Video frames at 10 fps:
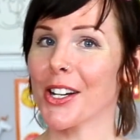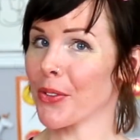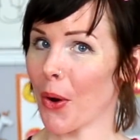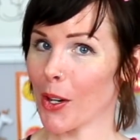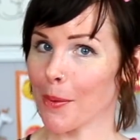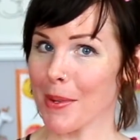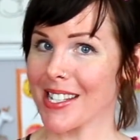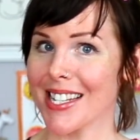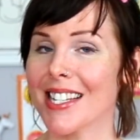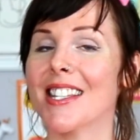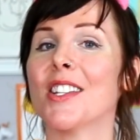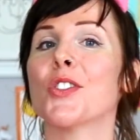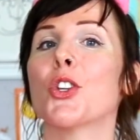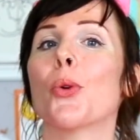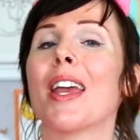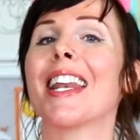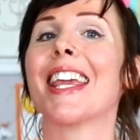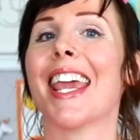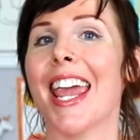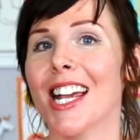to grow your business is to
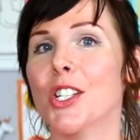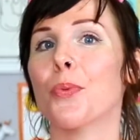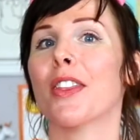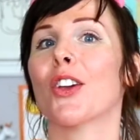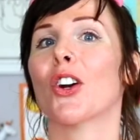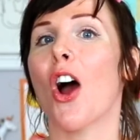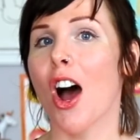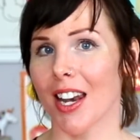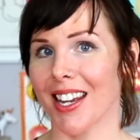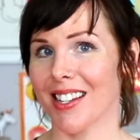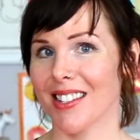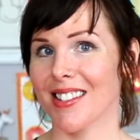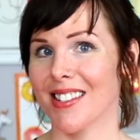engage with your audience.